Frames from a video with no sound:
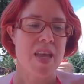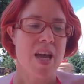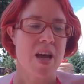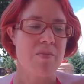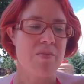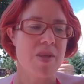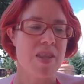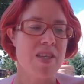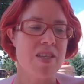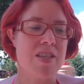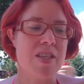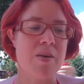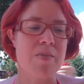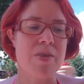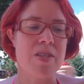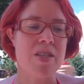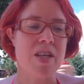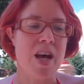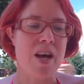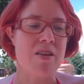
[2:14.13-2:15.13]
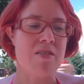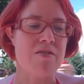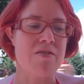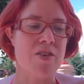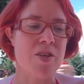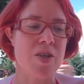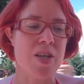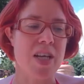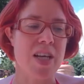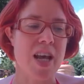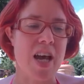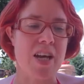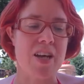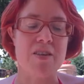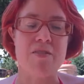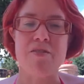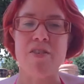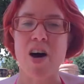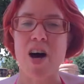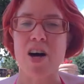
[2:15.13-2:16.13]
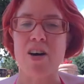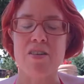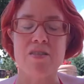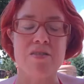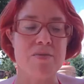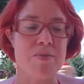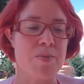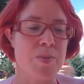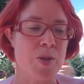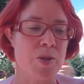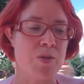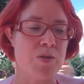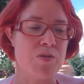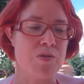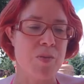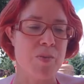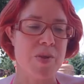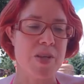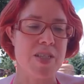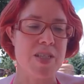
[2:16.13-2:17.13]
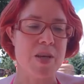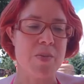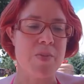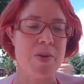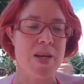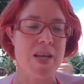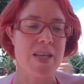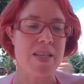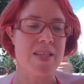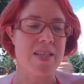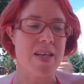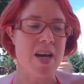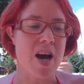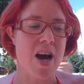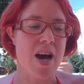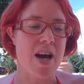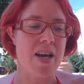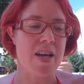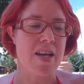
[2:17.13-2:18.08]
and with the summer sun falling like a fireball from the deepening sky,